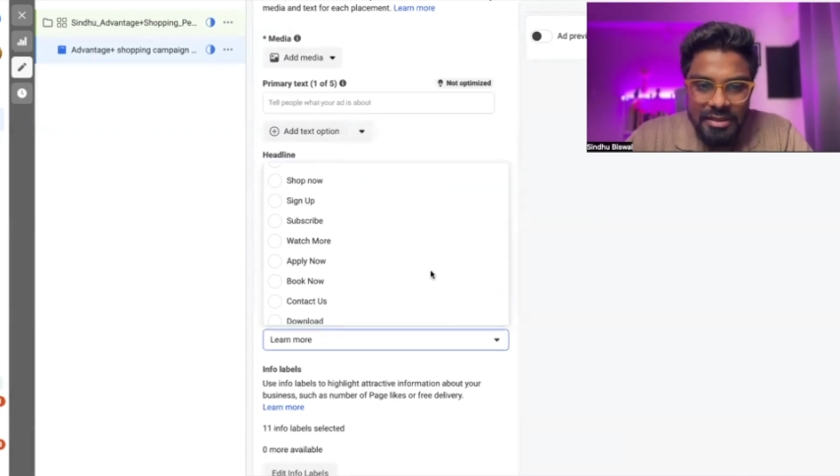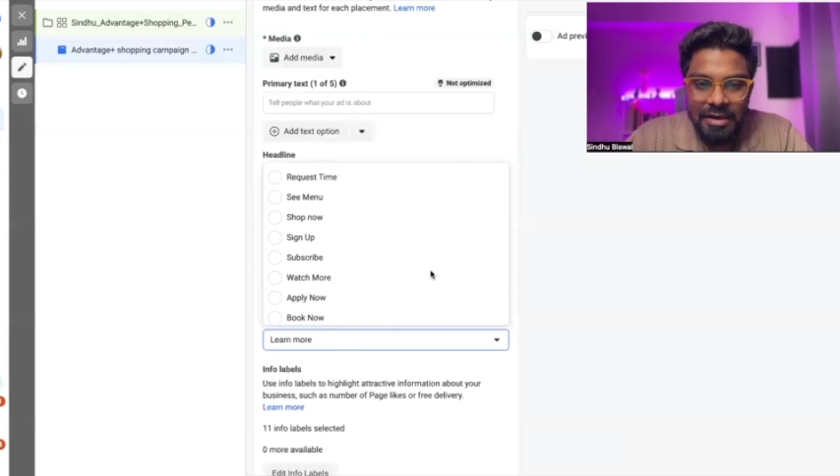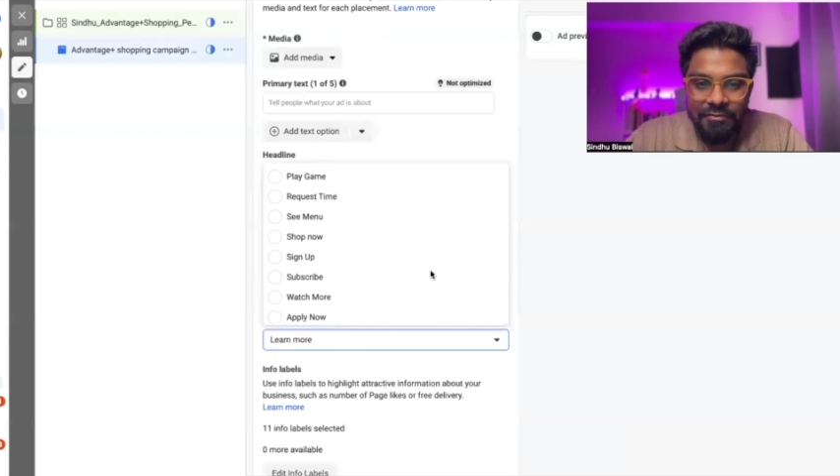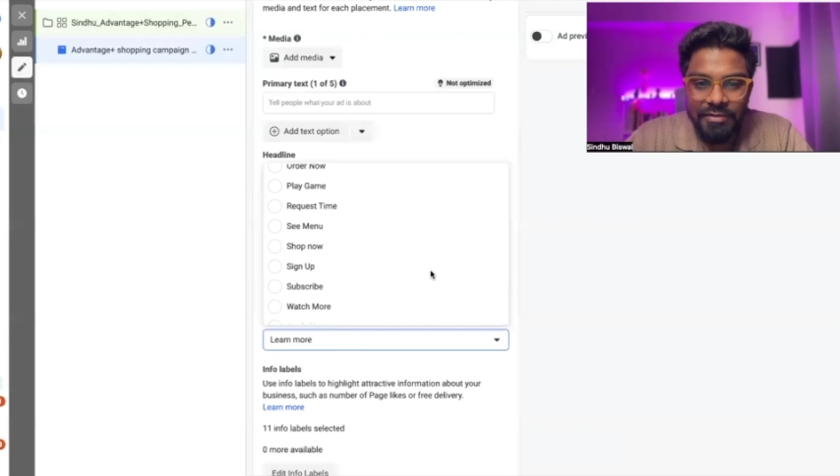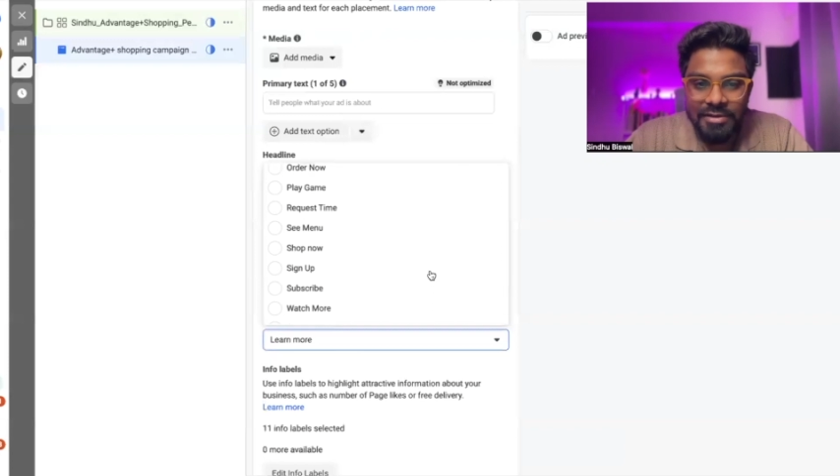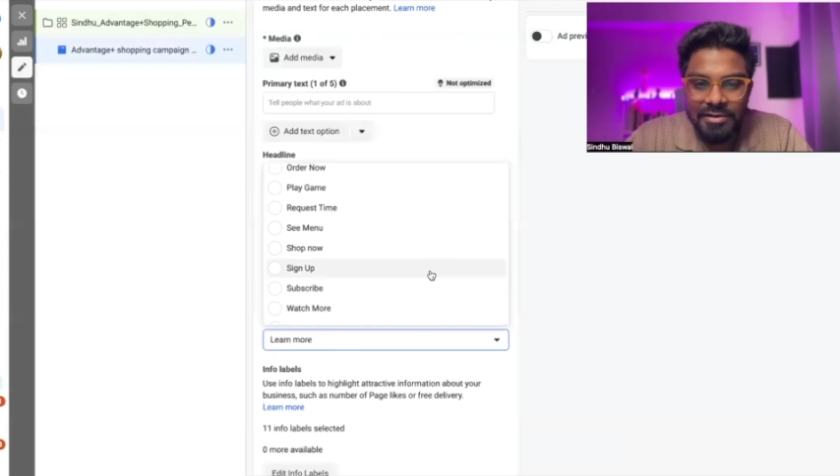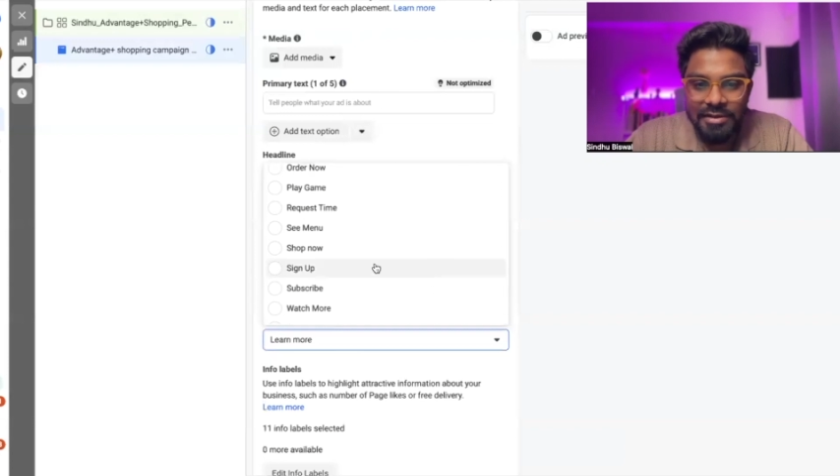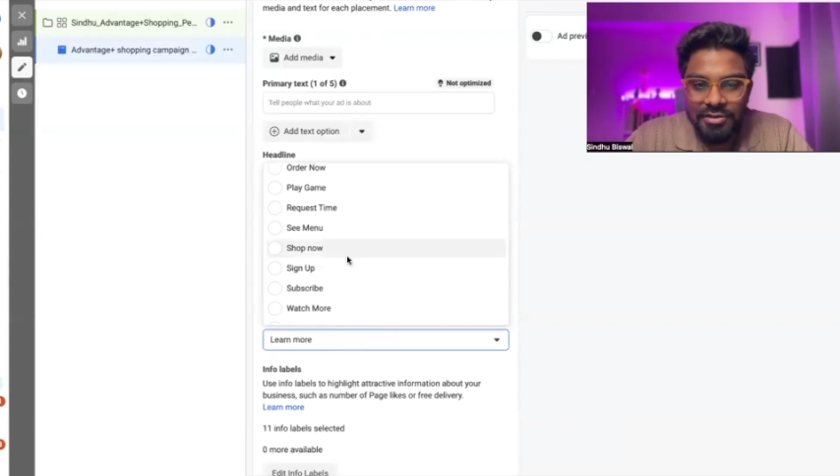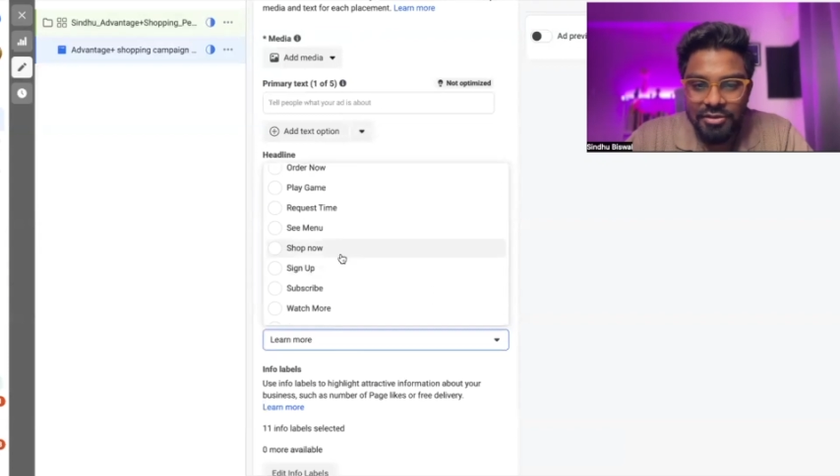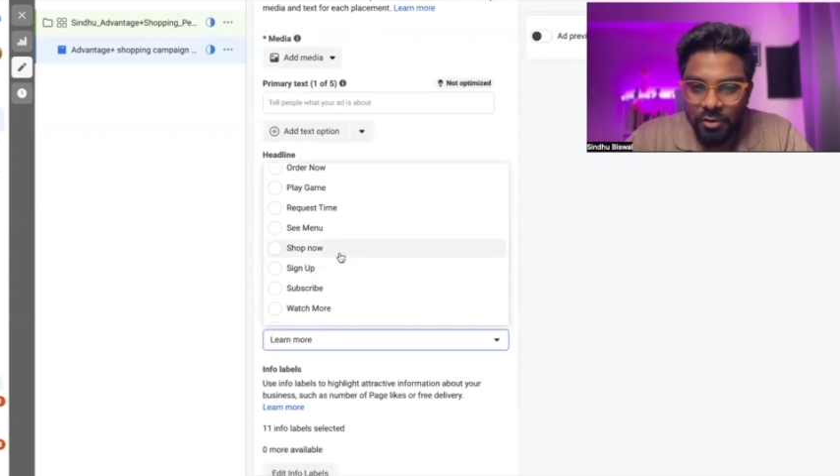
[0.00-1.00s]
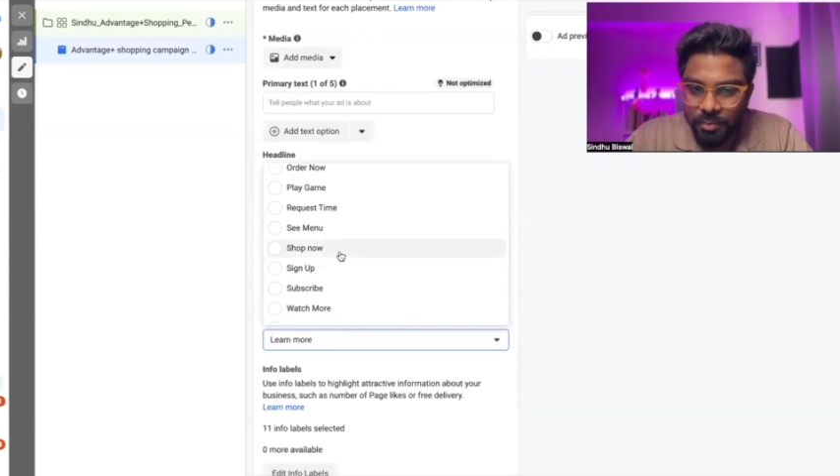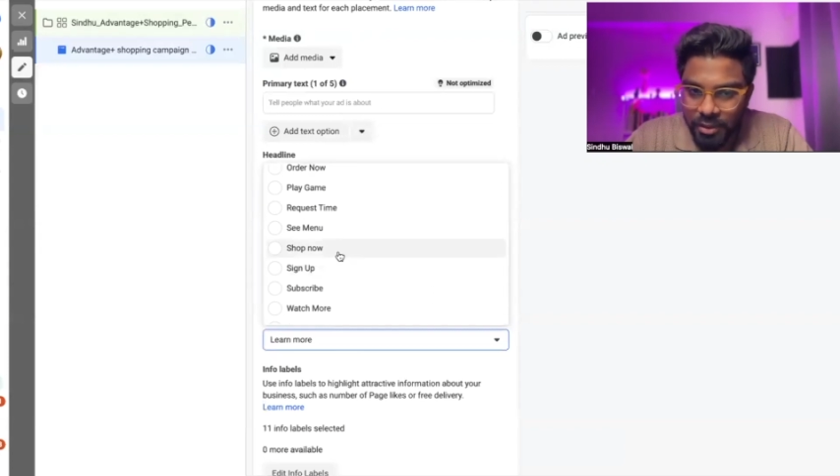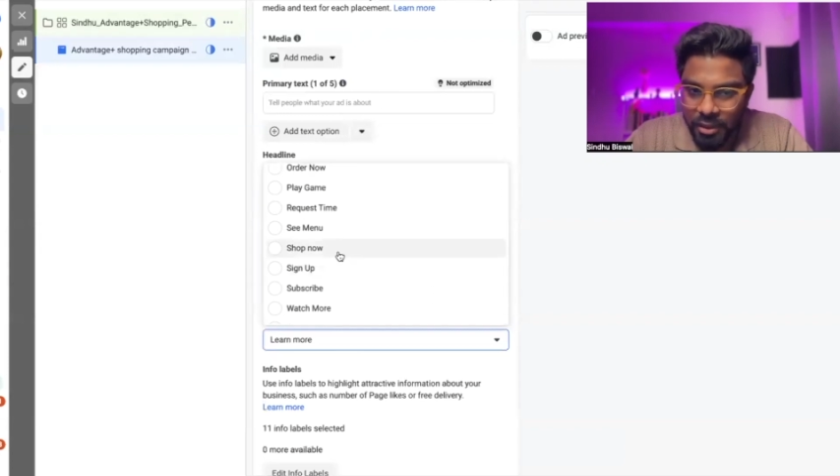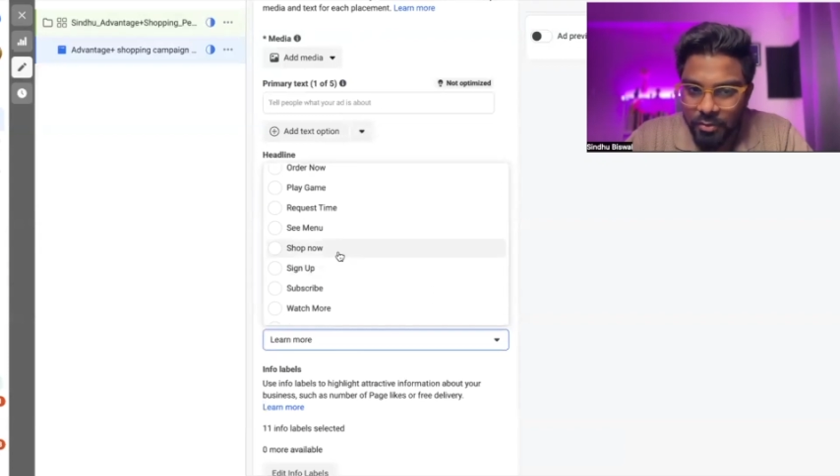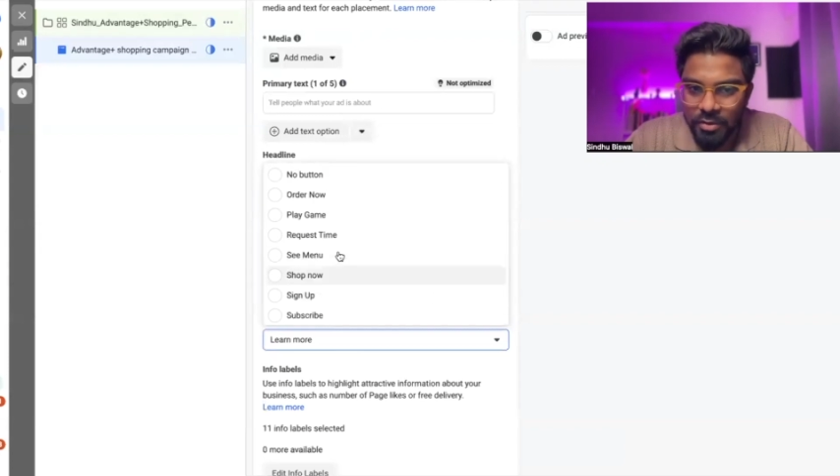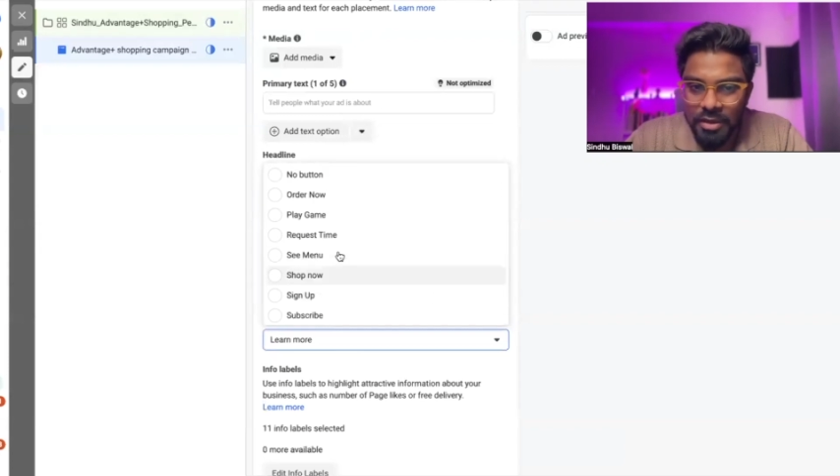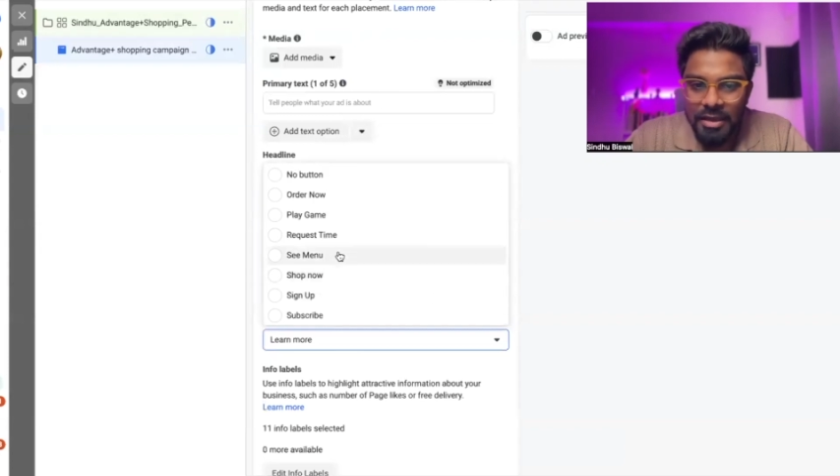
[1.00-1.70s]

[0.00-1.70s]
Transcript: I have tested shop now.